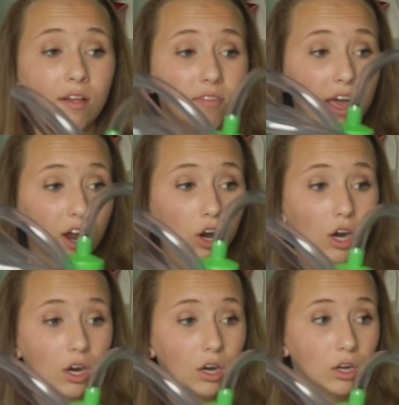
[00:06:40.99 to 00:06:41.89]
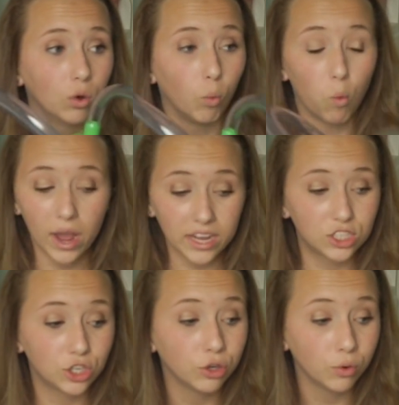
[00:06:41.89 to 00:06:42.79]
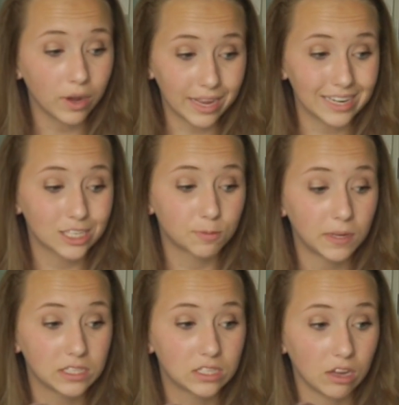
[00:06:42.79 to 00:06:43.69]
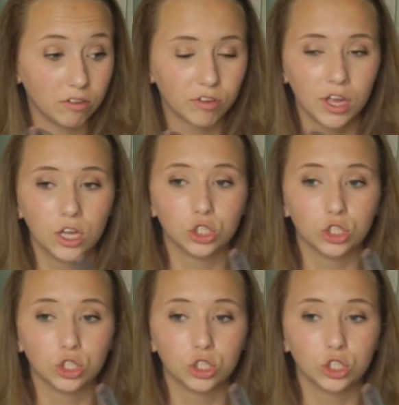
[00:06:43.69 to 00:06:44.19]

they are way too inexpensive